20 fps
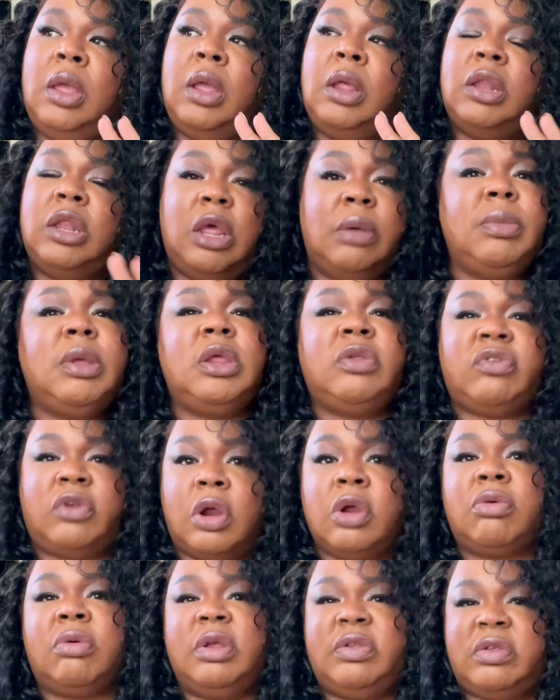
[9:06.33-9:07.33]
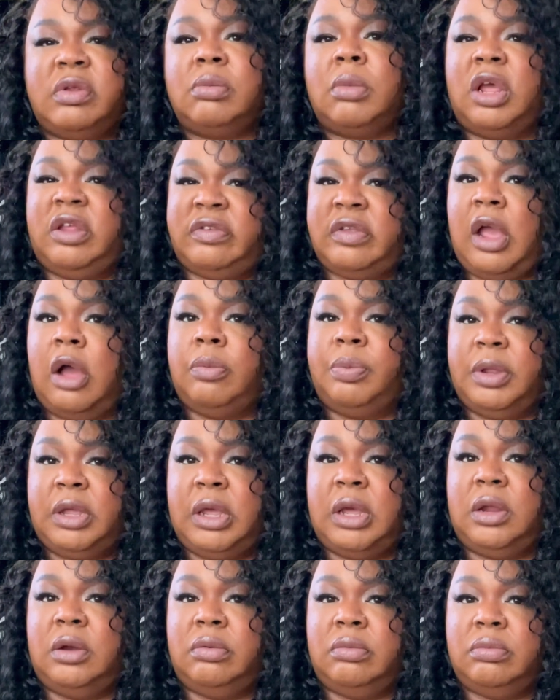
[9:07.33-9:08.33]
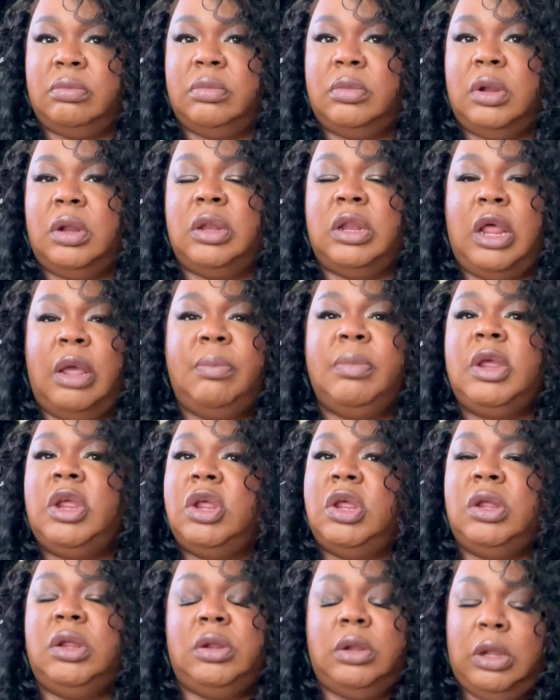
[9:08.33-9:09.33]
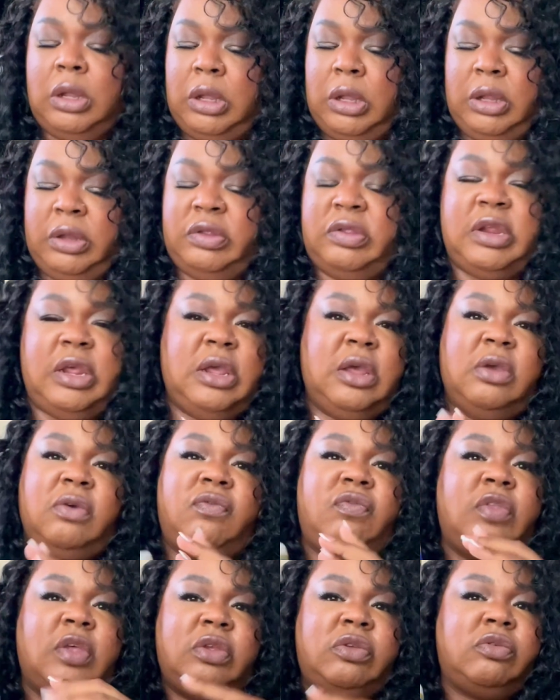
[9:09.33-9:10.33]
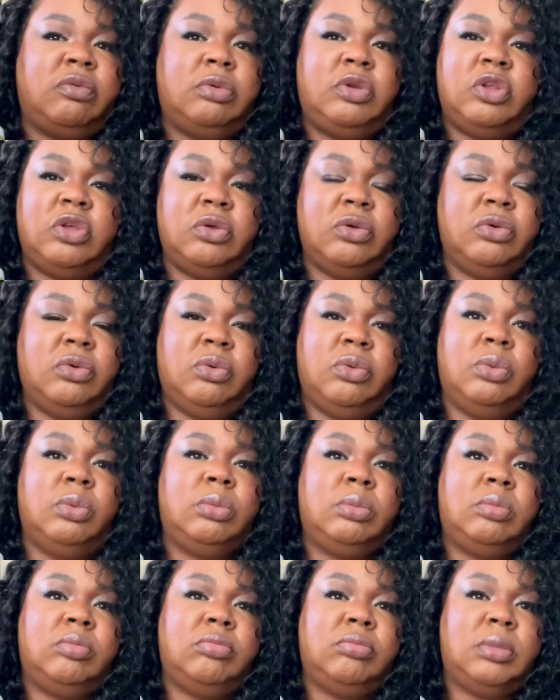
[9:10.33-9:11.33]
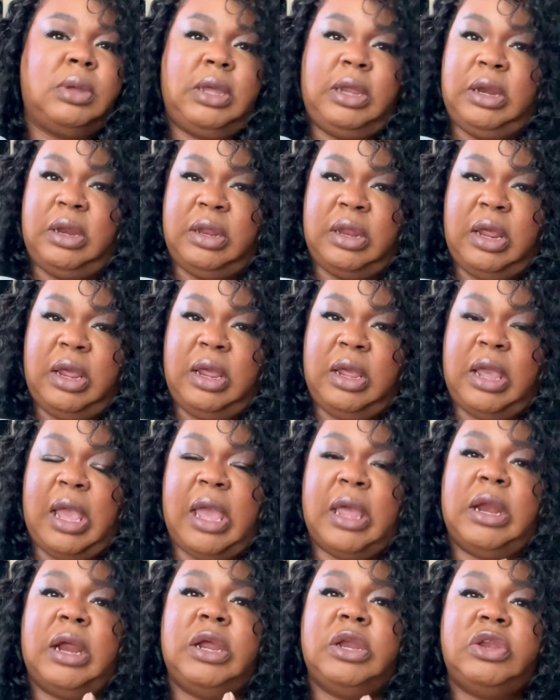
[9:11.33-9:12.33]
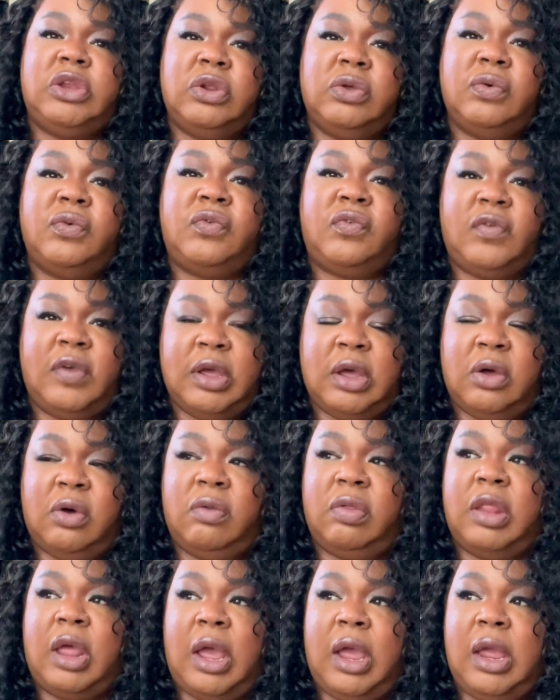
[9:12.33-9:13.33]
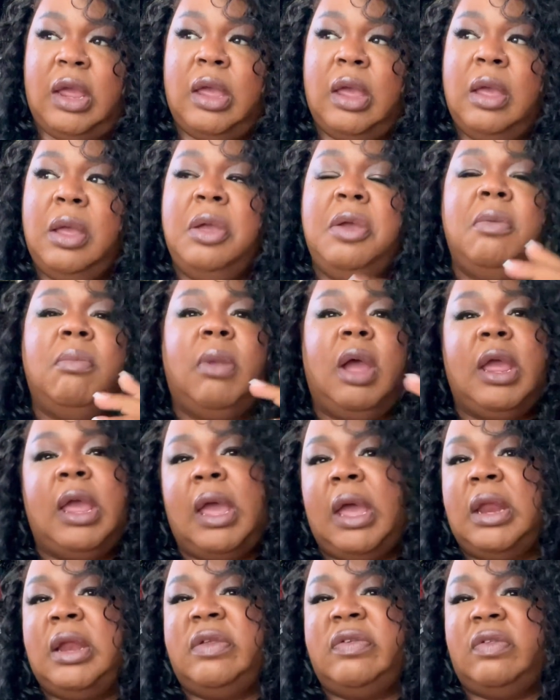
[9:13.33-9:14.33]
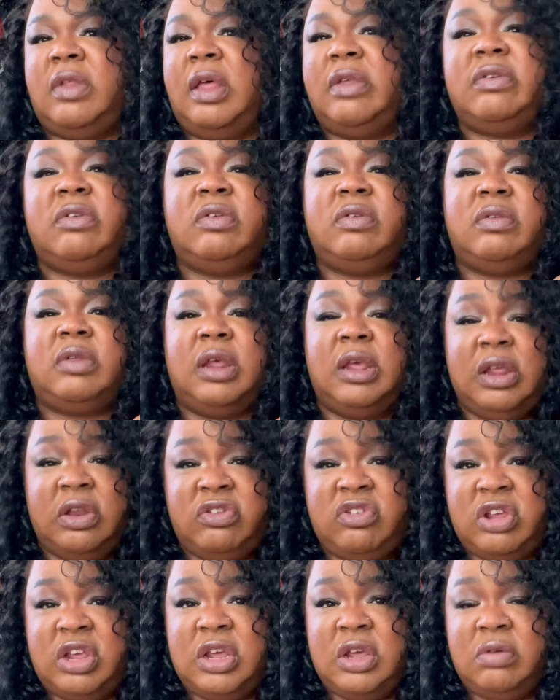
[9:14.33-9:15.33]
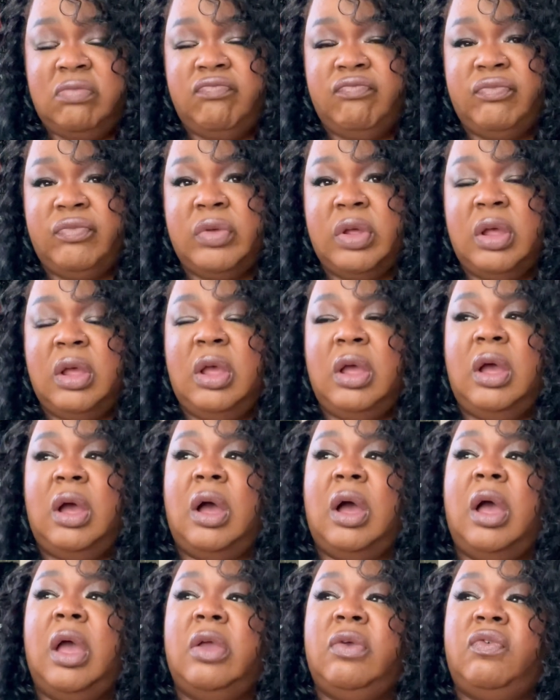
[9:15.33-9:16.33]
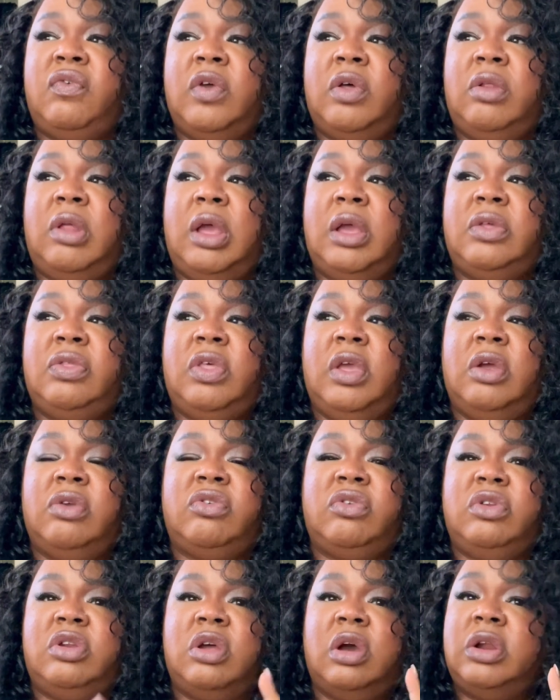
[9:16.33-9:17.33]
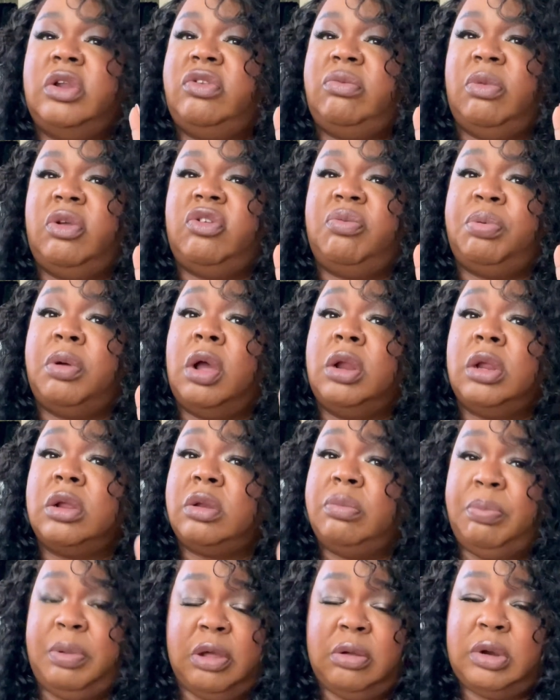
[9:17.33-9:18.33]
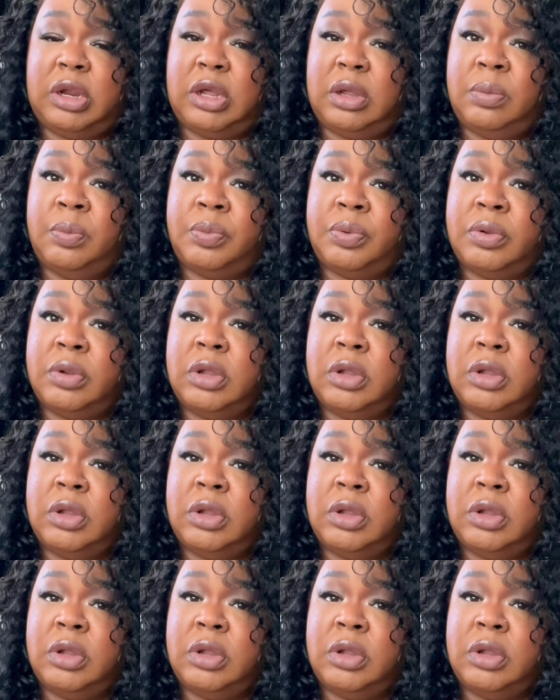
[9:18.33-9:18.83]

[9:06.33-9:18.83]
Let me start greasing my scalp again. Let me see if this will do anything. And I do feel like my head is less itchy. I feel like there's not as much product buildup.